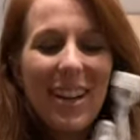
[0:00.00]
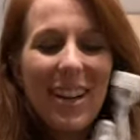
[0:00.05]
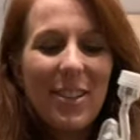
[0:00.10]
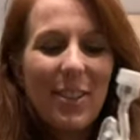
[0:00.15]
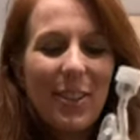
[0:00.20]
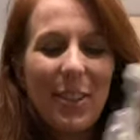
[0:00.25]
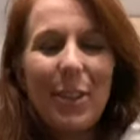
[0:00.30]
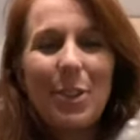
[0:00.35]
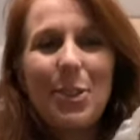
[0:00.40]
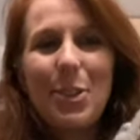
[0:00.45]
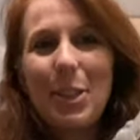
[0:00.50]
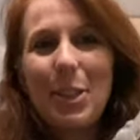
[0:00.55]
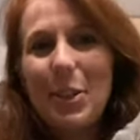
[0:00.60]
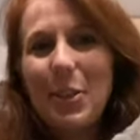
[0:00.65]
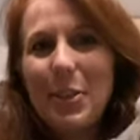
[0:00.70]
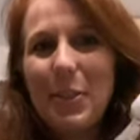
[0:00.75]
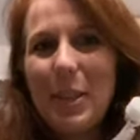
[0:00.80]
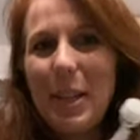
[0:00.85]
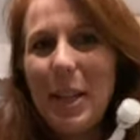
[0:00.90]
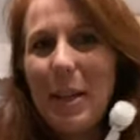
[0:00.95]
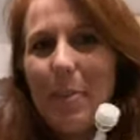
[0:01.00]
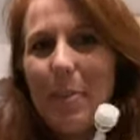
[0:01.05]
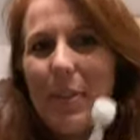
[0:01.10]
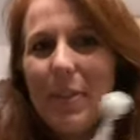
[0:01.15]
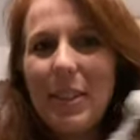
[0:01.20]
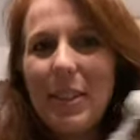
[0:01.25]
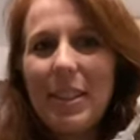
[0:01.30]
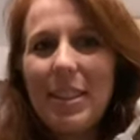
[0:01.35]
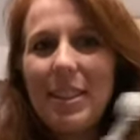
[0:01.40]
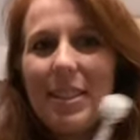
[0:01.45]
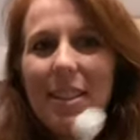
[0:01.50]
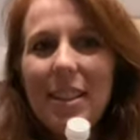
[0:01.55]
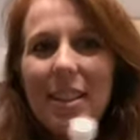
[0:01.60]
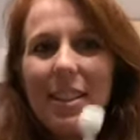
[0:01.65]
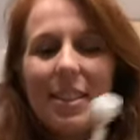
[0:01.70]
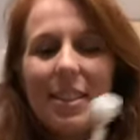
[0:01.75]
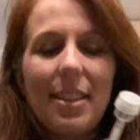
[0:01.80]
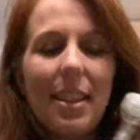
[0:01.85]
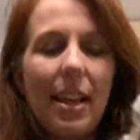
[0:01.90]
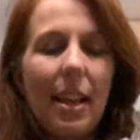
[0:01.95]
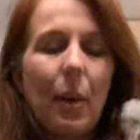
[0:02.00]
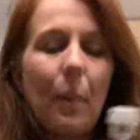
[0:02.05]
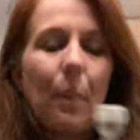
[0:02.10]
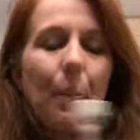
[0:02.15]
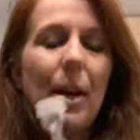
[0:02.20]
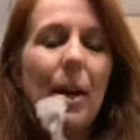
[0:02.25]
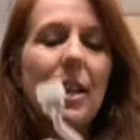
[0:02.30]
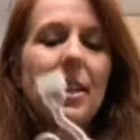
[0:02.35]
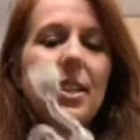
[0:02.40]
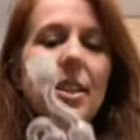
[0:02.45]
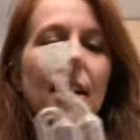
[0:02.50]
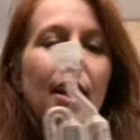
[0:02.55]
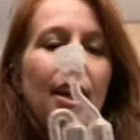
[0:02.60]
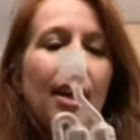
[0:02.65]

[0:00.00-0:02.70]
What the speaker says: I don't actually know the name of this thing, but